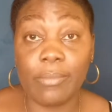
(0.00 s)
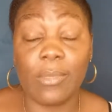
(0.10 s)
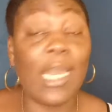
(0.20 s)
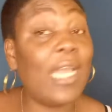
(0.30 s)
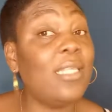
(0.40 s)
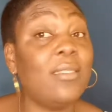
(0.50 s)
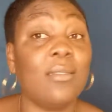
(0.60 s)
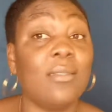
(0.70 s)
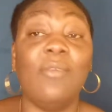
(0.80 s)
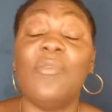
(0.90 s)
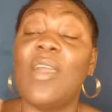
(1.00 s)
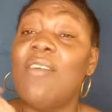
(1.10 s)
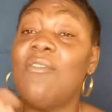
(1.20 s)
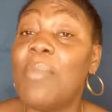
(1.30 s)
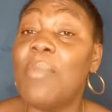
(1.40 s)
Guys, if
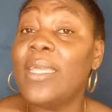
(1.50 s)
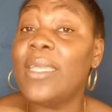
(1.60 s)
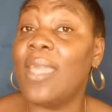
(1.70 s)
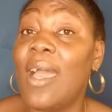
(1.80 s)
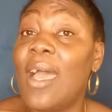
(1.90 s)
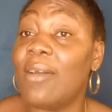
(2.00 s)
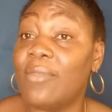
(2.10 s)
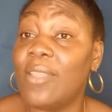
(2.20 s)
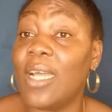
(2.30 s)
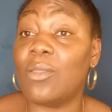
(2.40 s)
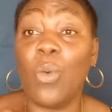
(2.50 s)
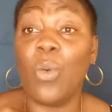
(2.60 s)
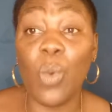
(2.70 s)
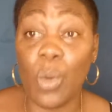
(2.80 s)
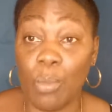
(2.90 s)
everybody can have that
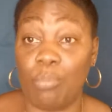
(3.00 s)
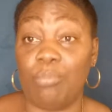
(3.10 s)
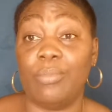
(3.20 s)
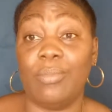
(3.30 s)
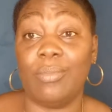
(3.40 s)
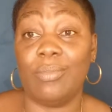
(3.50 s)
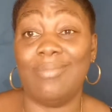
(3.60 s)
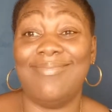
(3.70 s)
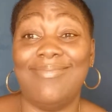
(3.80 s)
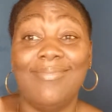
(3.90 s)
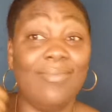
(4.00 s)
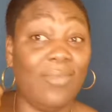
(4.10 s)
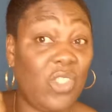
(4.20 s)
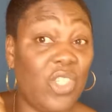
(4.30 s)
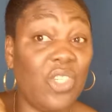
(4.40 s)
home,
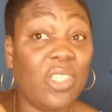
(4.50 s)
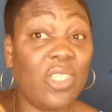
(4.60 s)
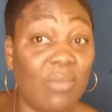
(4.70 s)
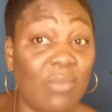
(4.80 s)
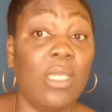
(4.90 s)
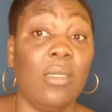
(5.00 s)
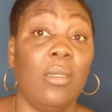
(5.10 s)
trust me.